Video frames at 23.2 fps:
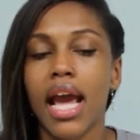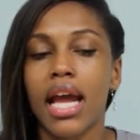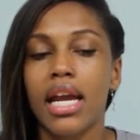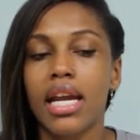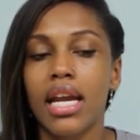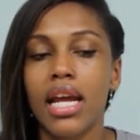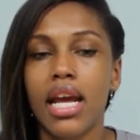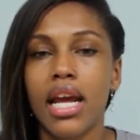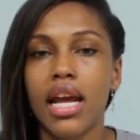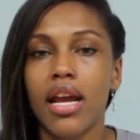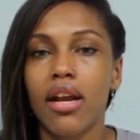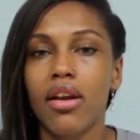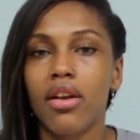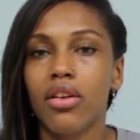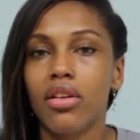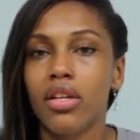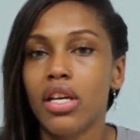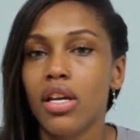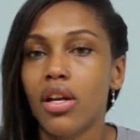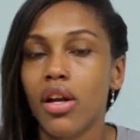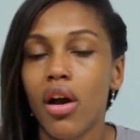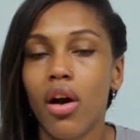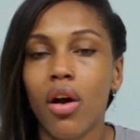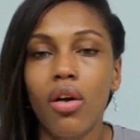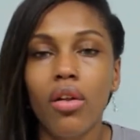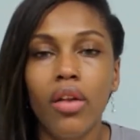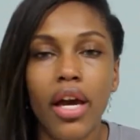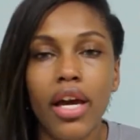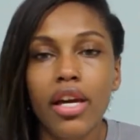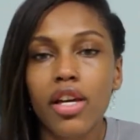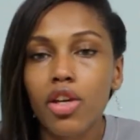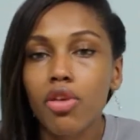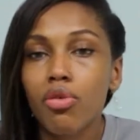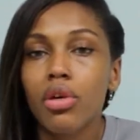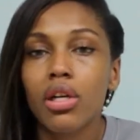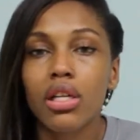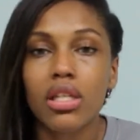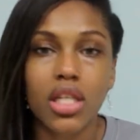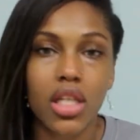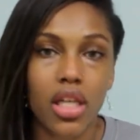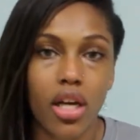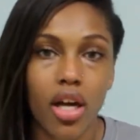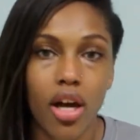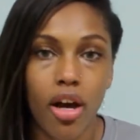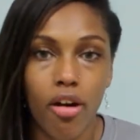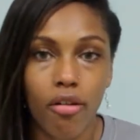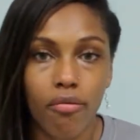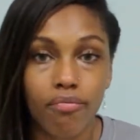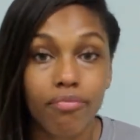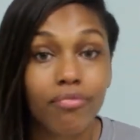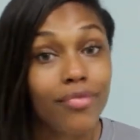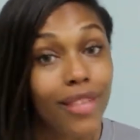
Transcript: and then like you good to go.